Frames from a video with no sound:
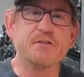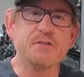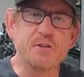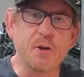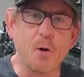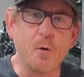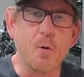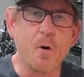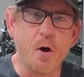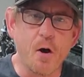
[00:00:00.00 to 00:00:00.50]

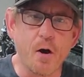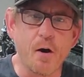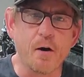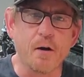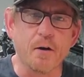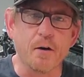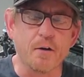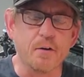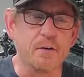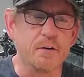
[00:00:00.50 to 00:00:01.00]
so
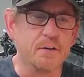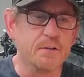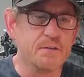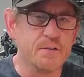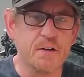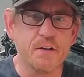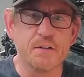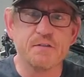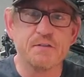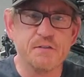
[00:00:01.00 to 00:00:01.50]
hard
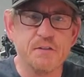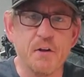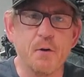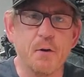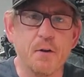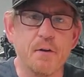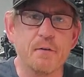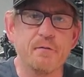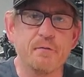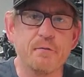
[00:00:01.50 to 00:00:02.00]
just due
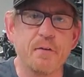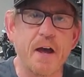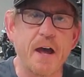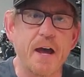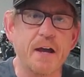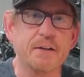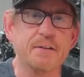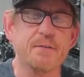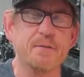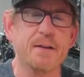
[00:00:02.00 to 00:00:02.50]
to the
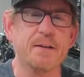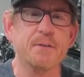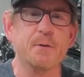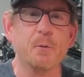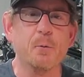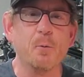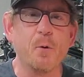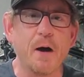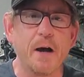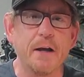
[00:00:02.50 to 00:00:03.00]
fact that the
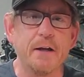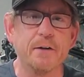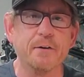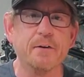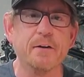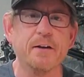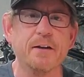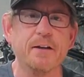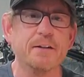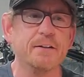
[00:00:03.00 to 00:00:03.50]

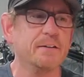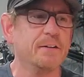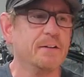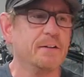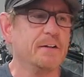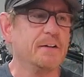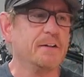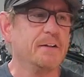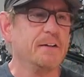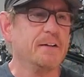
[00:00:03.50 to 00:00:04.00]
wiring
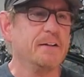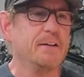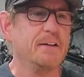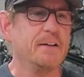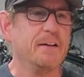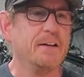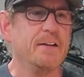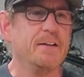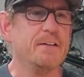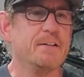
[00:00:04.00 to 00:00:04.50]

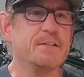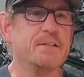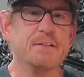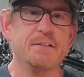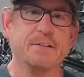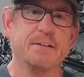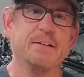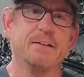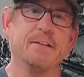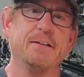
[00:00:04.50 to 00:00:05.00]
is
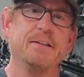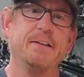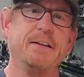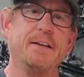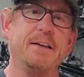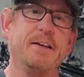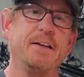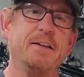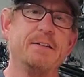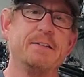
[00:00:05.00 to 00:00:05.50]

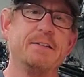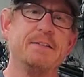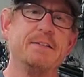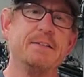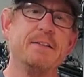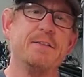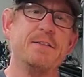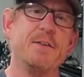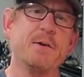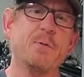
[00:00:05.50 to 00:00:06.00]

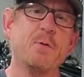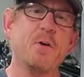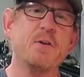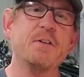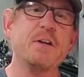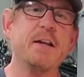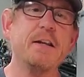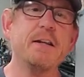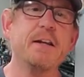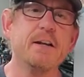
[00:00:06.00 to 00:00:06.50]
there
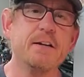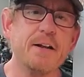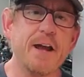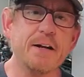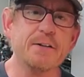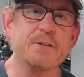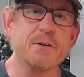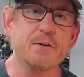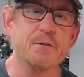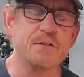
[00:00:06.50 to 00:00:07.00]
aren't any
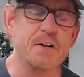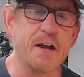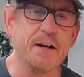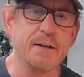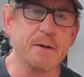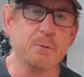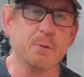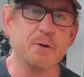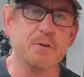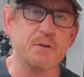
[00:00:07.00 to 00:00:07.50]
connectors
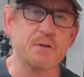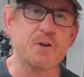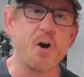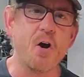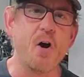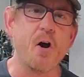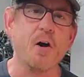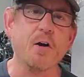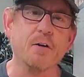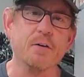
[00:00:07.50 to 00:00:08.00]
anywhere in the
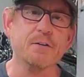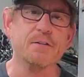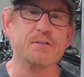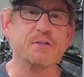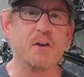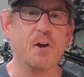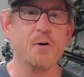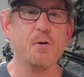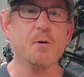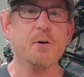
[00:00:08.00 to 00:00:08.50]
car.
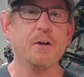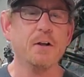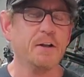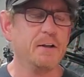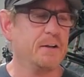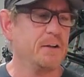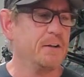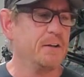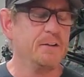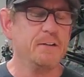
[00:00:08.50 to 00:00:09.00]
So
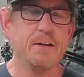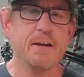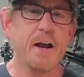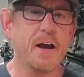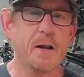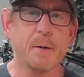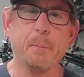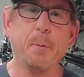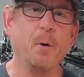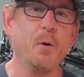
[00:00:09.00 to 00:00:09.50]
you
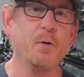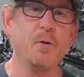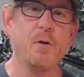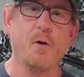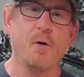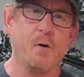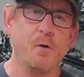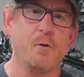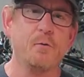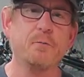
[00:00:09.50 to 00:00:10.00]
gotta pull the
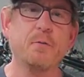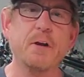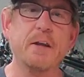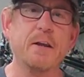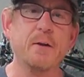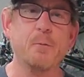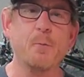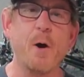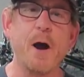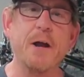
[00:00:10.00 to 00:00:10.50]
whole
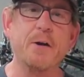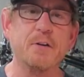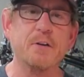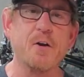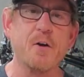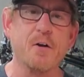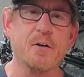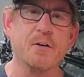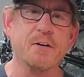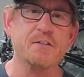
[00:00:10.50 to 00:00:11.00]
freaking
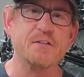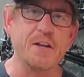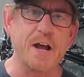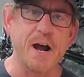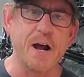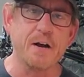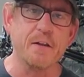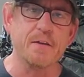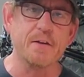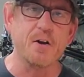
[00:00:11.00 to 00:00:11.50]
wiring harness
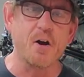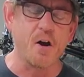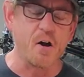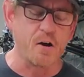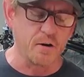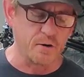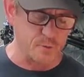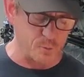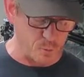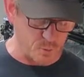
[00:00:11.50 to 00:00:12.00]
out of the
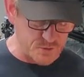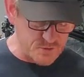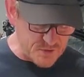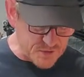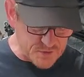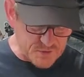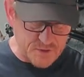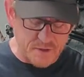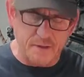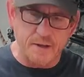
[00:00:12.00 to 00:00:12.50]
car or
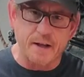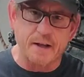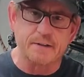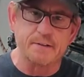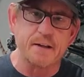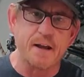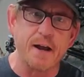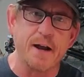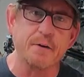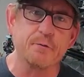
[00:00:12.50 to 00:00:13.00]

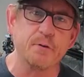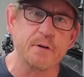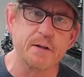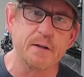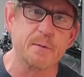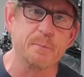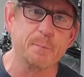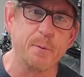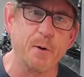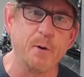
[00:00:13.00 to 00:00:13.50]
disconnect every
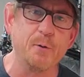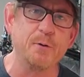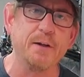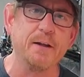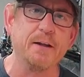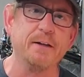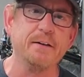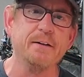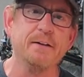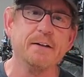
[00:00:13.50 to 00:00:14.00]

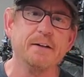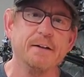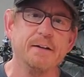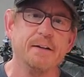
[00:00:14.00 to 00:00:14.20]
component